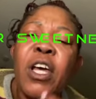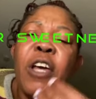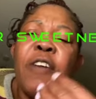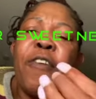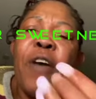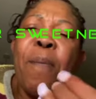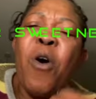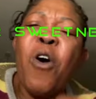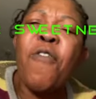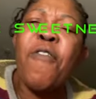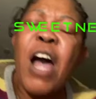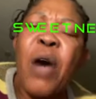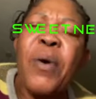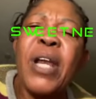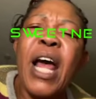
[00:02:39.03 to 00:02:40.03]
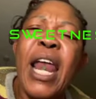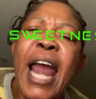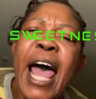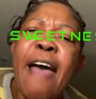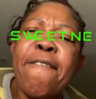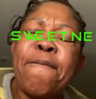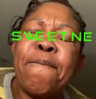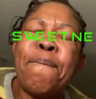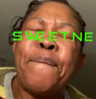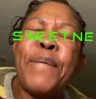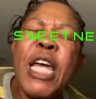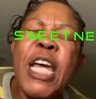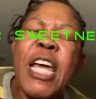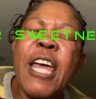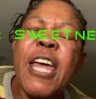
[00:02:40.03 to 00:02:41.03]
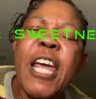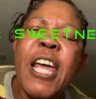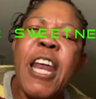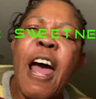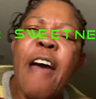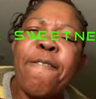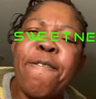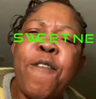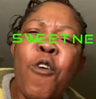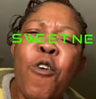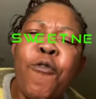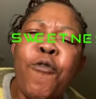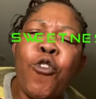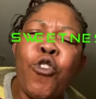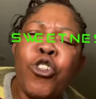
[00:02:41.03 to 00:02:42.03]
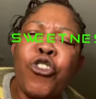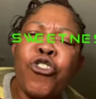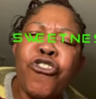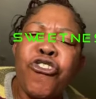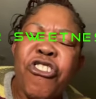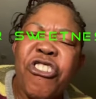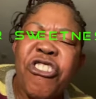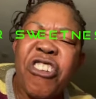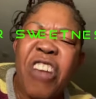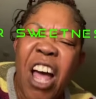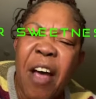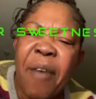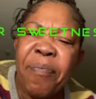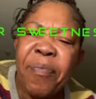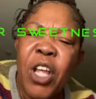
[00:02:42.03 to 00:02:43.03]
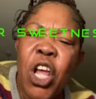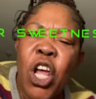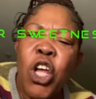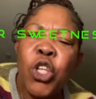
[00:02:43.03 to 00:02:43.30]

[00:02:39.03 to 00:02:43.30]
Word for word: If you move on with your life, big idiot, fool, Trisha.